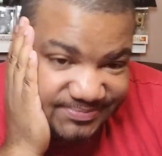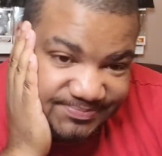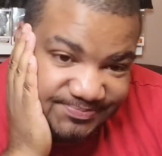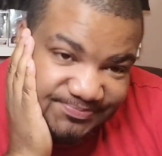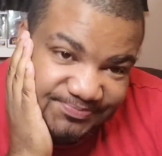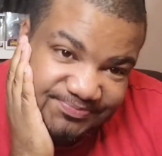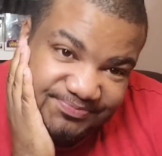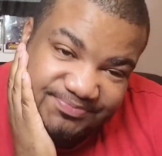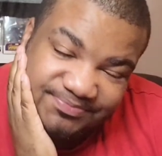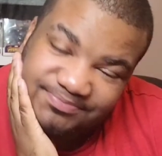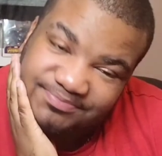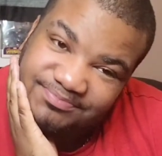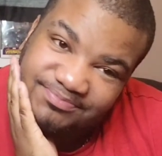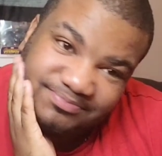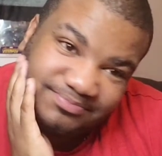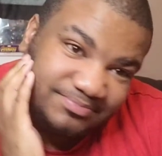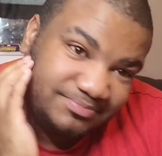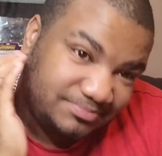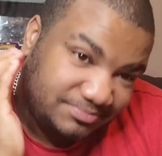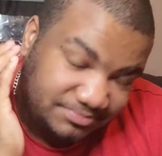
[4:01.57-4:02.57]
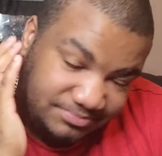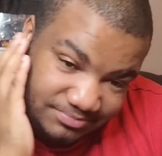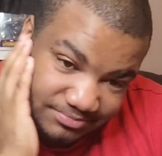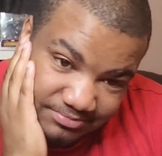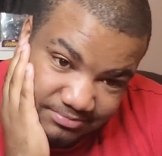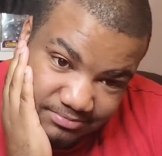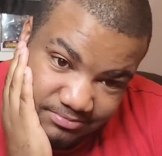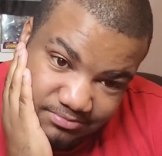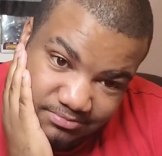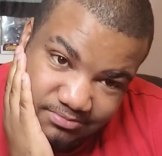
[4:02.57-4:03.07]
No.
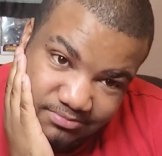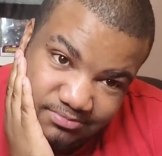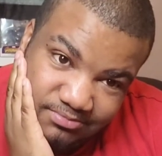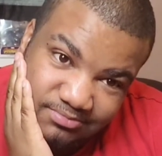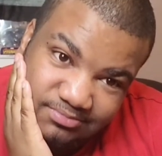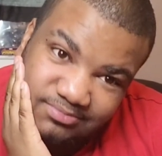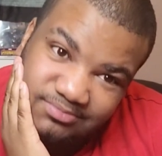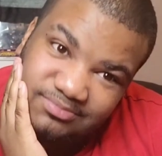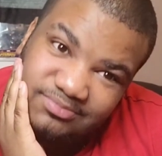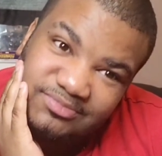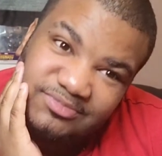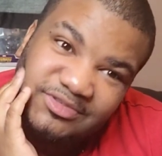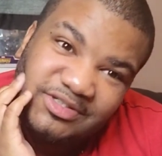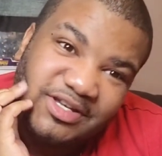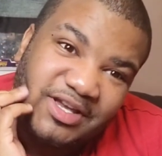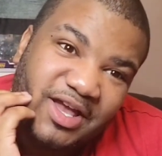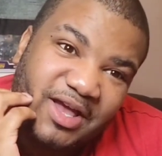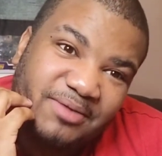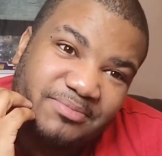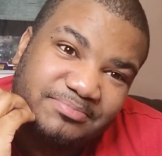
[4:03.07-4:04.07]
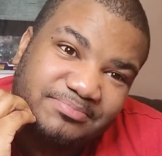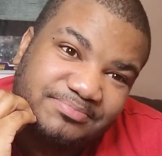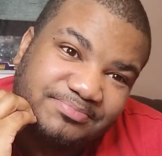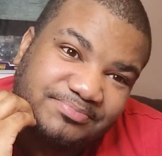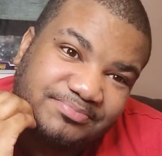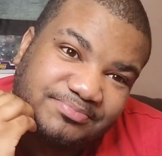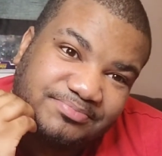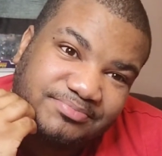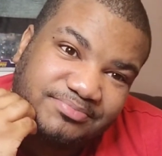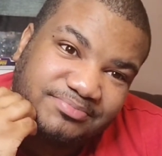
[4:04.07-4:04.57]
What have I done? Yep.
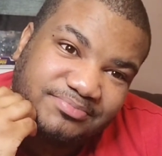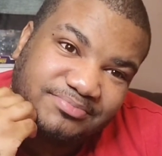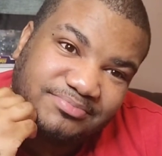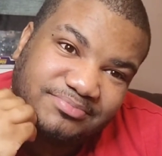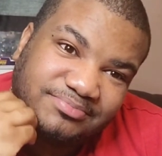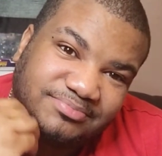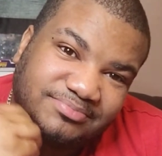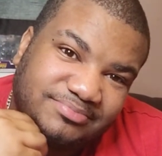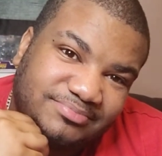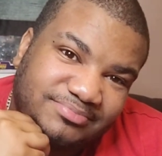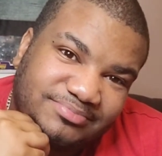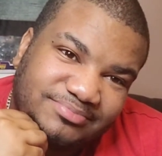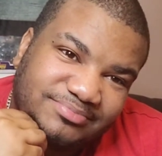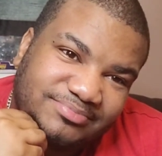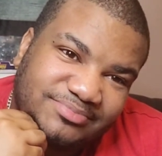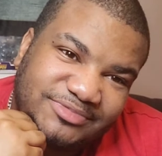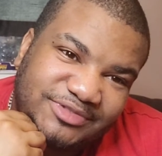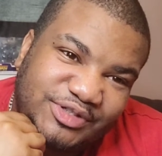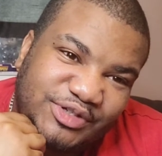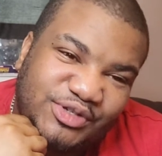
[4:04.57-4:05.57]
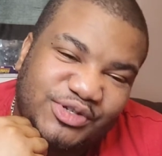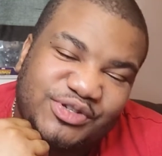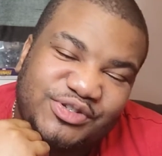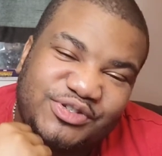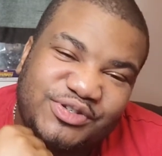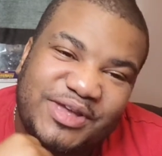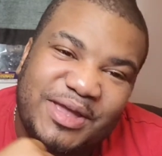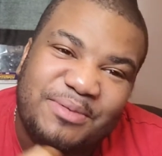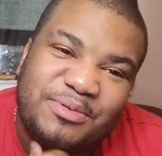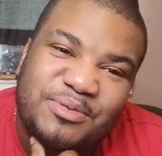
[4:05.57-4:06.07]
To
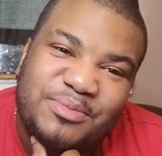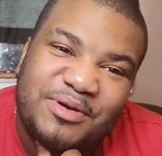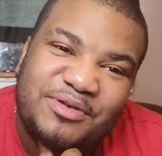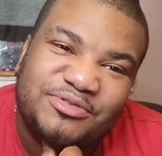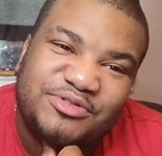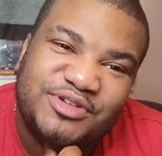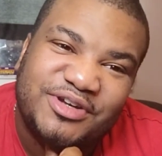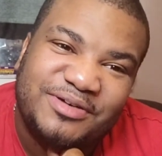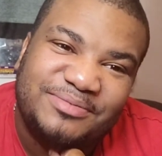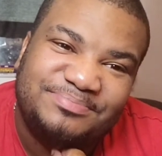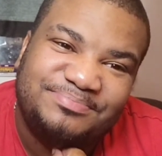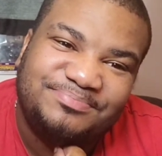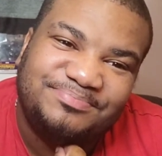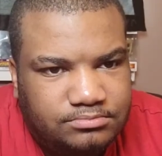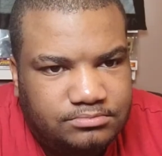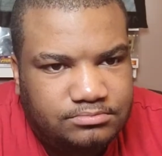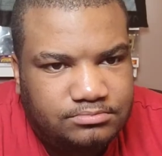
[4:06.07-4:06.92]
just keep your mouth shut.